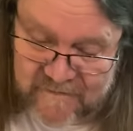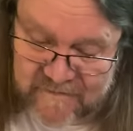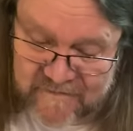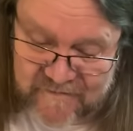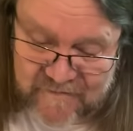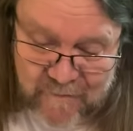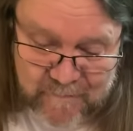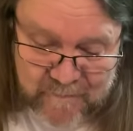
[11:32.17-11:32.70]

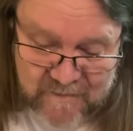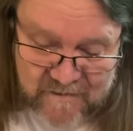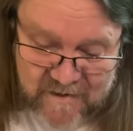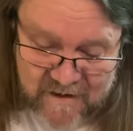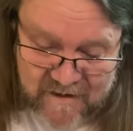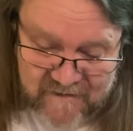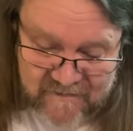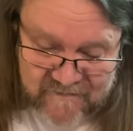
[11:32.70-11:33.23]
Super
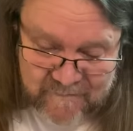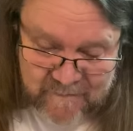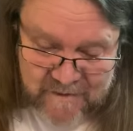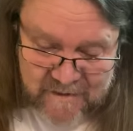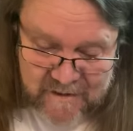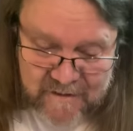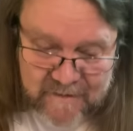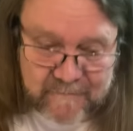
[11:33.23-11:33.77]
nice,
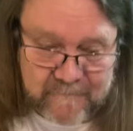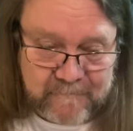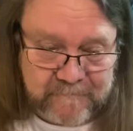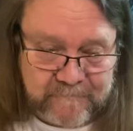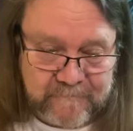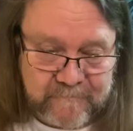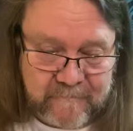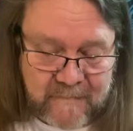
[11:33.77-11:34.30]
man.
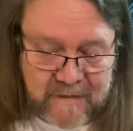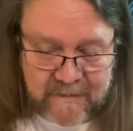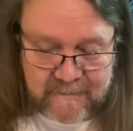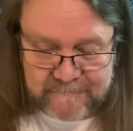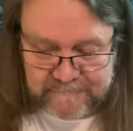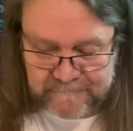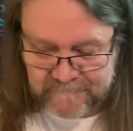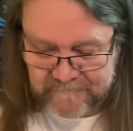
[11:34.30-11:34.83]

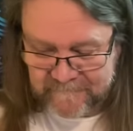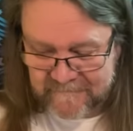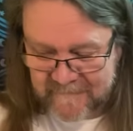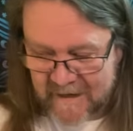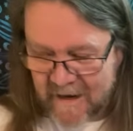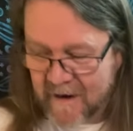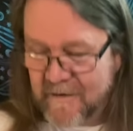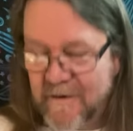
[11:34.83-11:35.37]

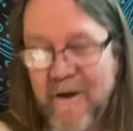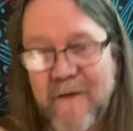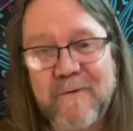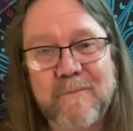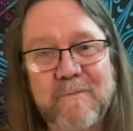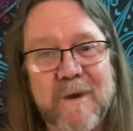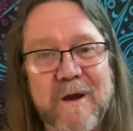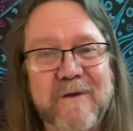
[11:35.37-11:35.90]

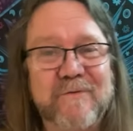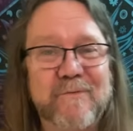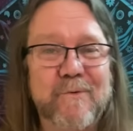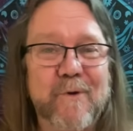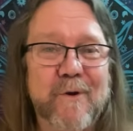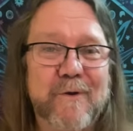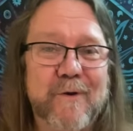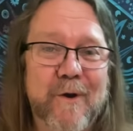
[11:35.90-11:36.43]
Another major
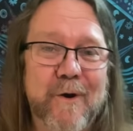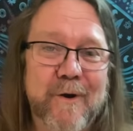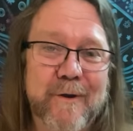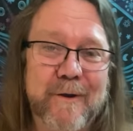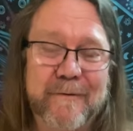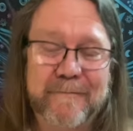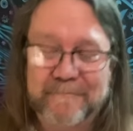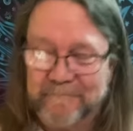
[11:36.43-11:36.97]
arcana.